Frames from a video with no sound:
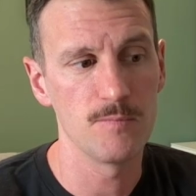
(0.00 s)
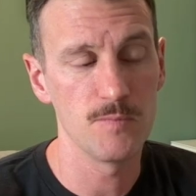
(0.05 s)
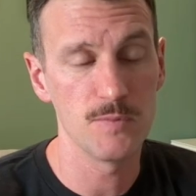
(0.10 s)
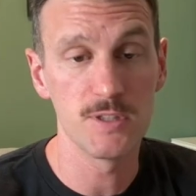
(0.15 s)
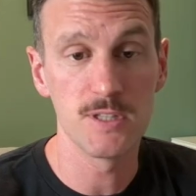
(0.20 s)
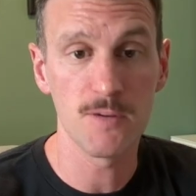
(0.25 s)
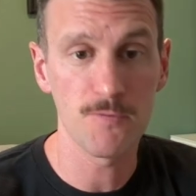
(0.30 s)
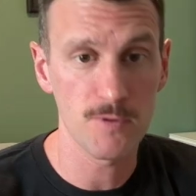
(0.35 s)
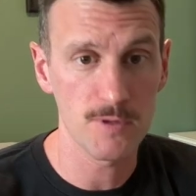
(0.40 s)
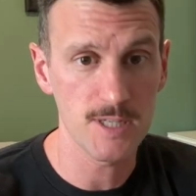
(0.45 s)

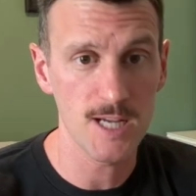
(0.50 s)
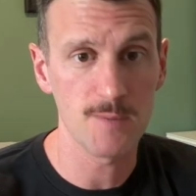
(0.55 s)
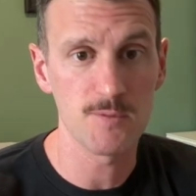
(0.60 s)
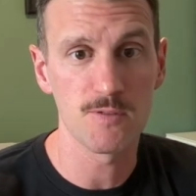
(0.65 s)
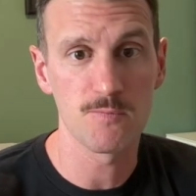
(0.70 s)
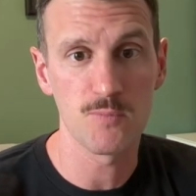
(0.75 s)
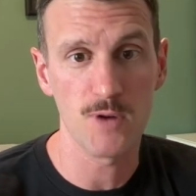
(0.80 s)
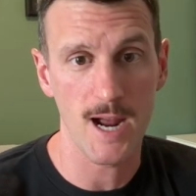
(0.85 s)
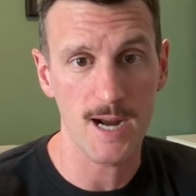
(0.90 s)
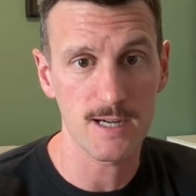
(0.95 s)
different types
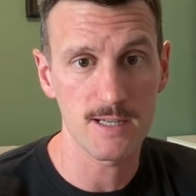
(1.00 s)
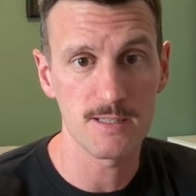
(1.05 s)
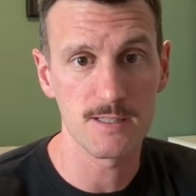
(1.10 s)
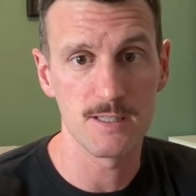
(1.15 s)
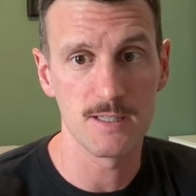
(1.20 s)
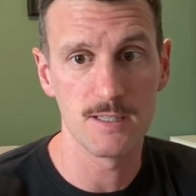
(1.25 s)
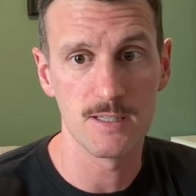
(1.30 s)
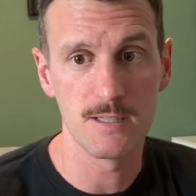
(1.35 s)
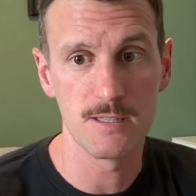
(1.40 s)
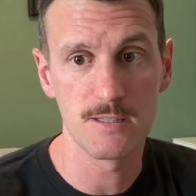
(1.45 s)
of
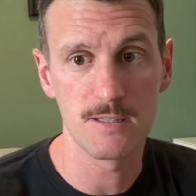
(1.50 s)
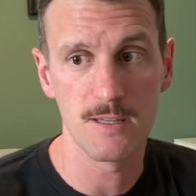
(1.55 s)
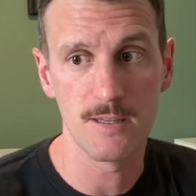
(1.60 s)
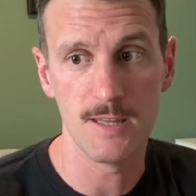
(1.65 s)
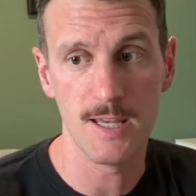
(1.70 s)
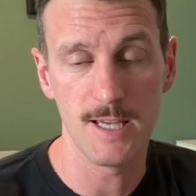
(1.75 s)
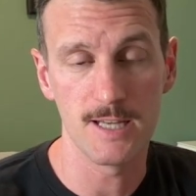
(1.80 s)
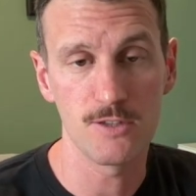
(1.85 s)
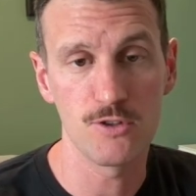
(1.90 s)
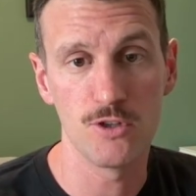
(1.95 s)
practices
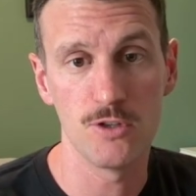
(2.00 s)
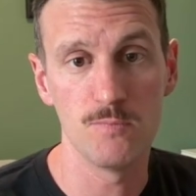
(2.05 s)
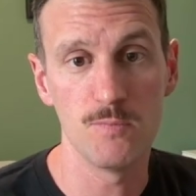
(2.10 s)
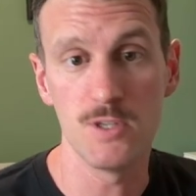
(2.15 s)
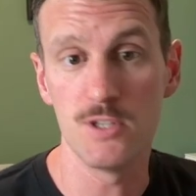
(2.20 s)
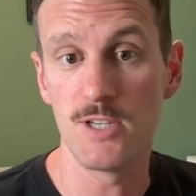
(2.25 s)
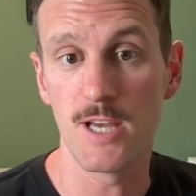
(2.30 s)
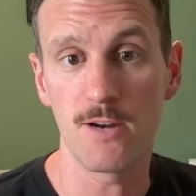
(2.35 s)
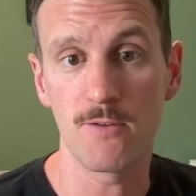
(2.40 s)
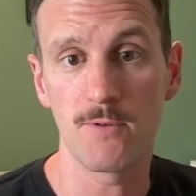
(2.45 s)
that could be
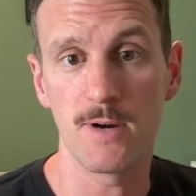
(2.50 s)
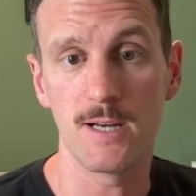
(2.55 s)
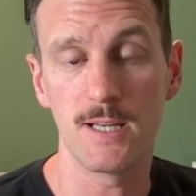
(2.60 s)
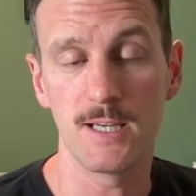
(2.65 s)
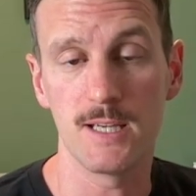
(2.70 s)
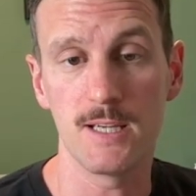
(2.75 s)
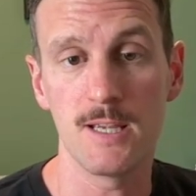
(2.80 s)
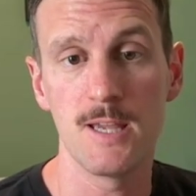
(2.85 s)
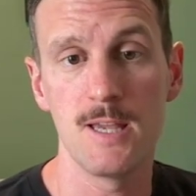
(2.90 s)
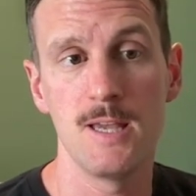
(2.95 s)
generating